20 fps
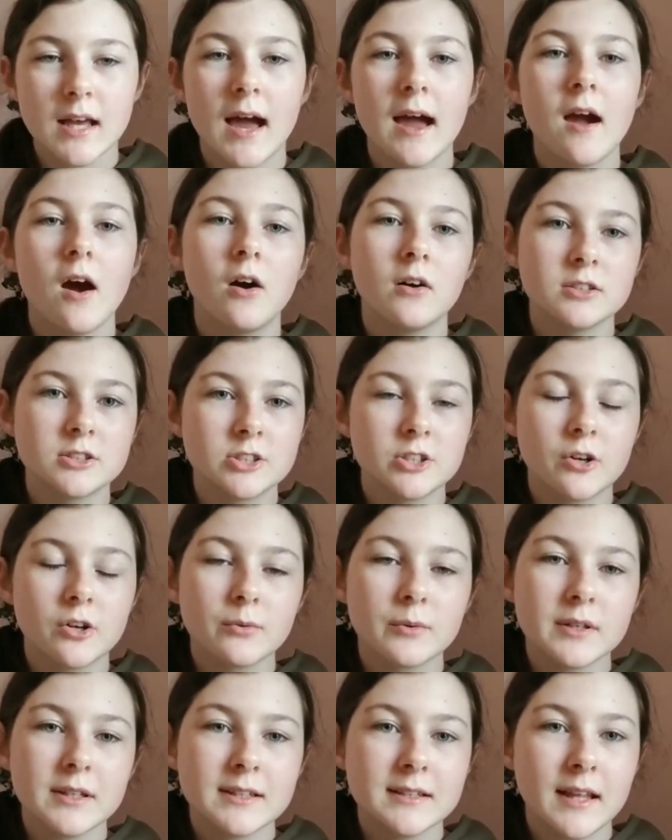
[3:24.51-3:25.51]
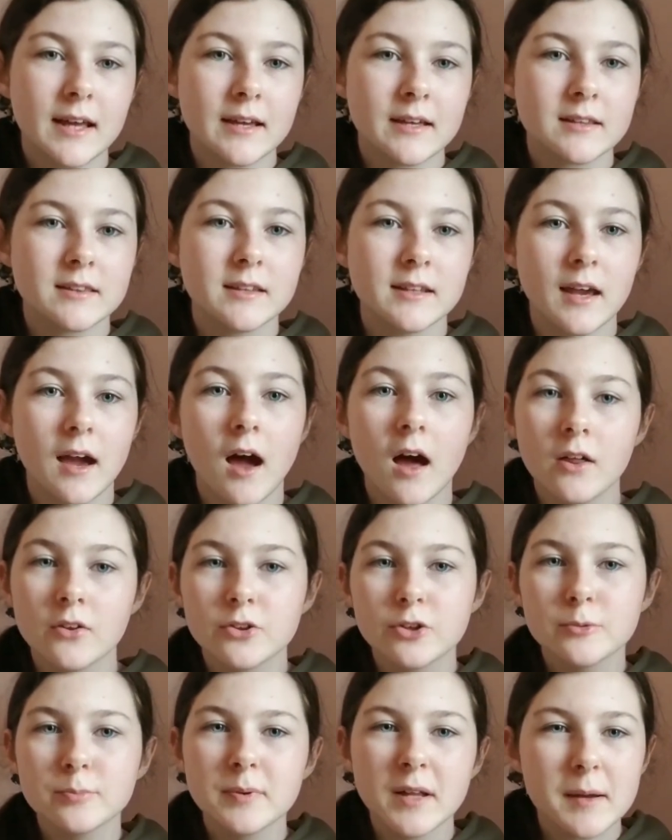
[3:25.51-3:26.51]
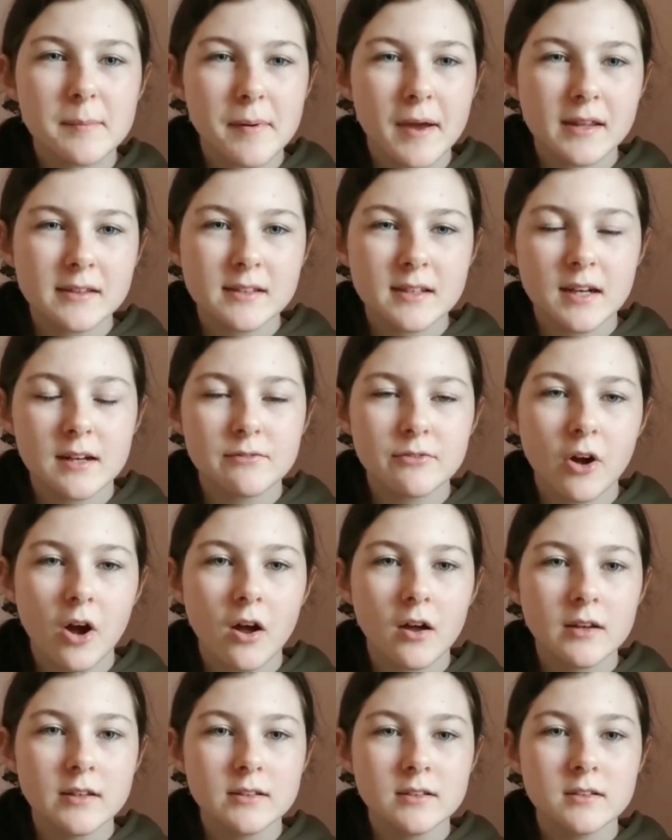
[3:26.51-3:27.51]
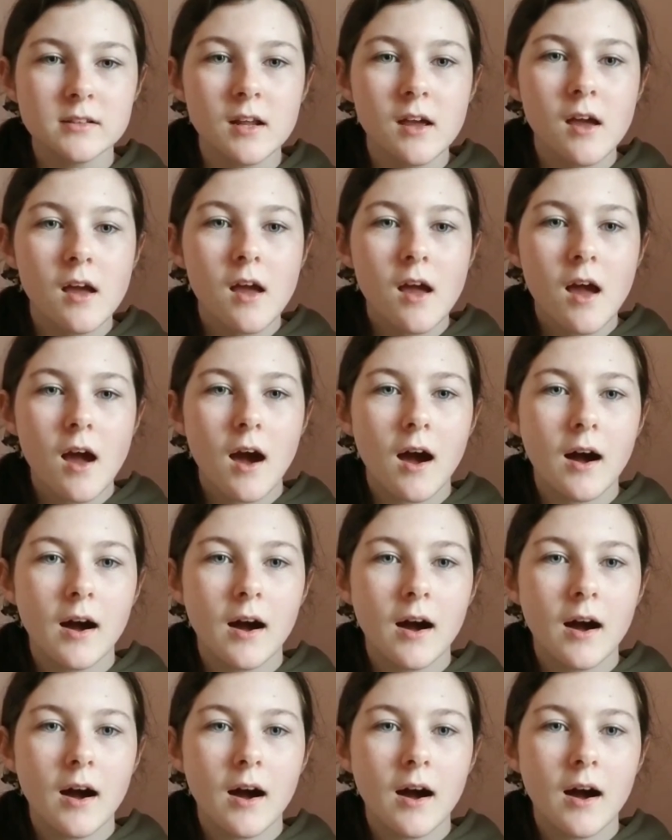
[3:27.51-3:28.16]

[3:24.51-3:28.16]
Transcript: I also really like the other playpen that I've gotten.